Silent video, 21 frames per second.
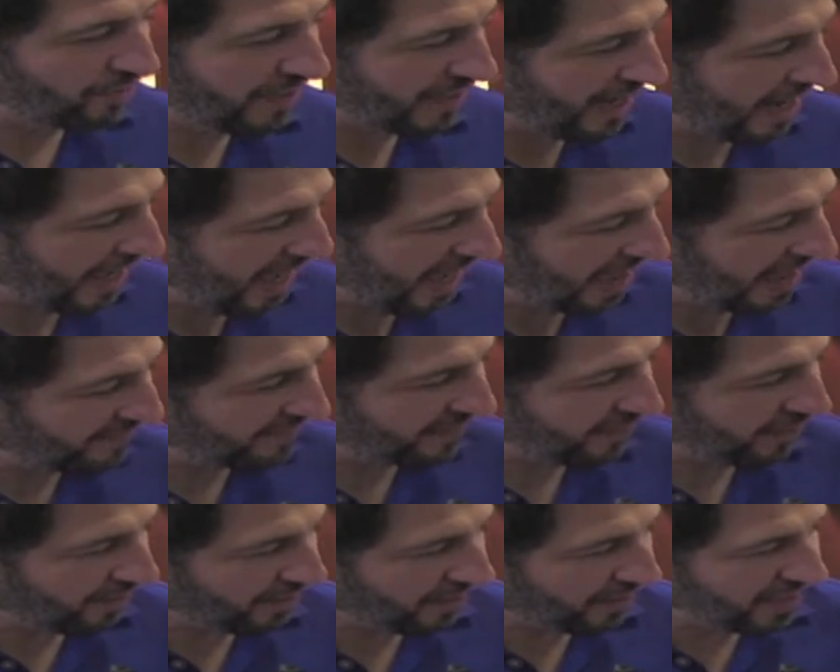that I have
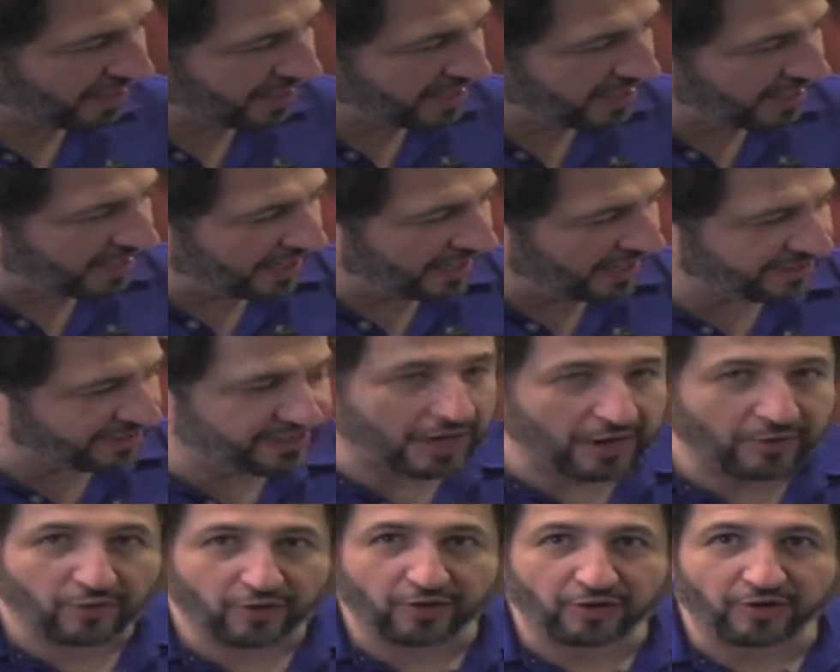here is
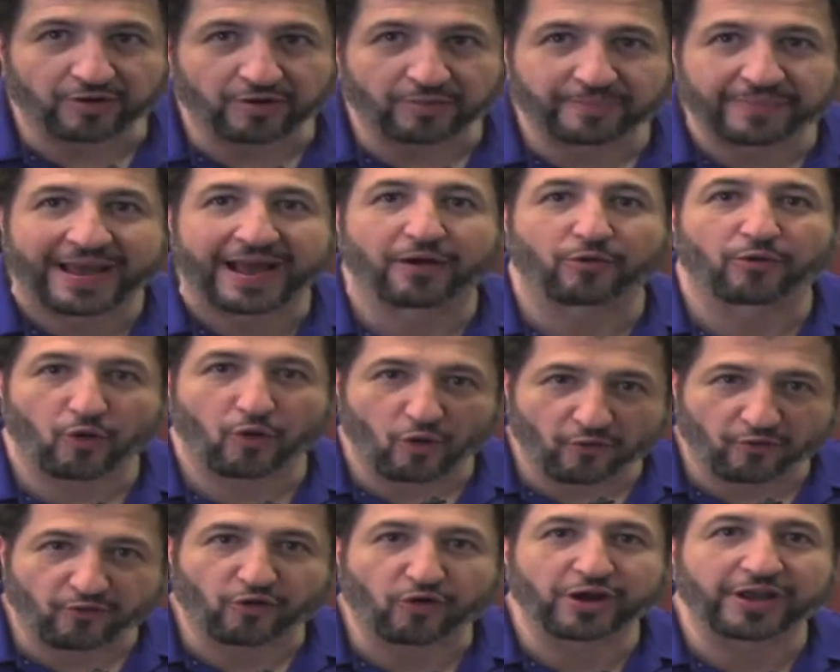our Power
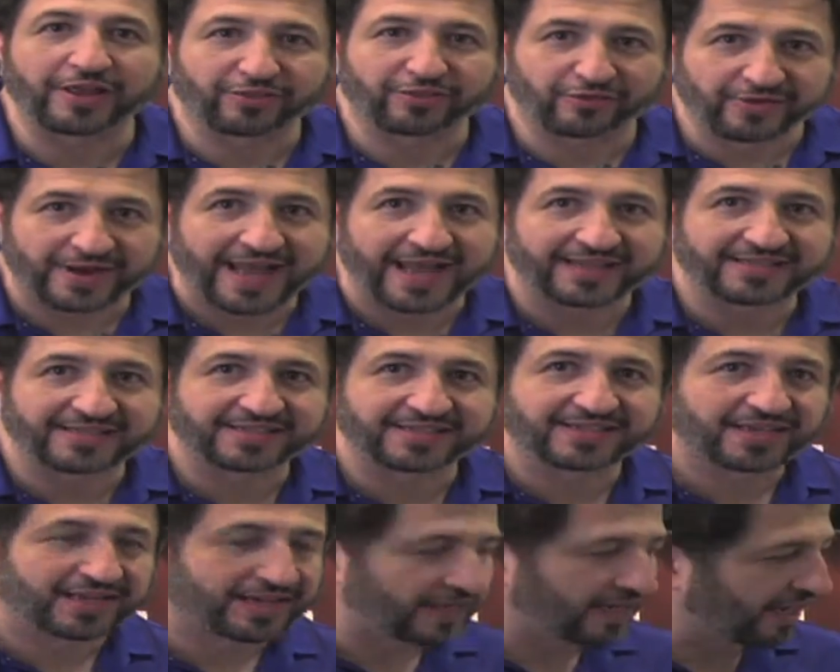over Ethernet
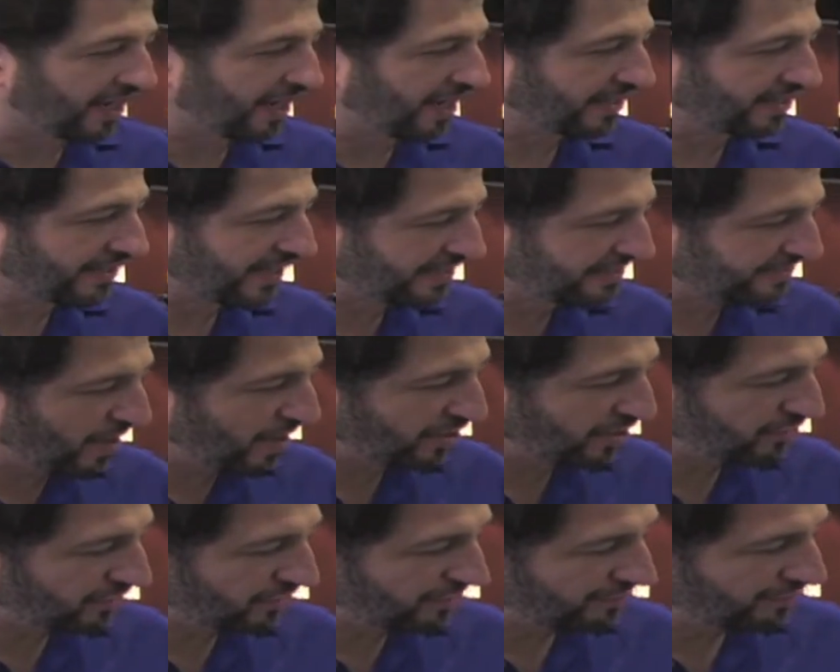test
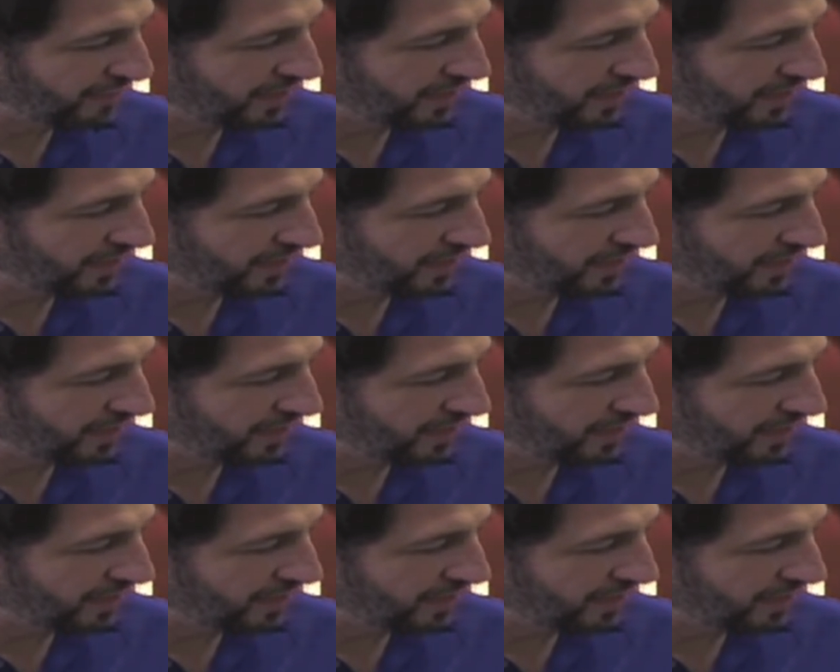module.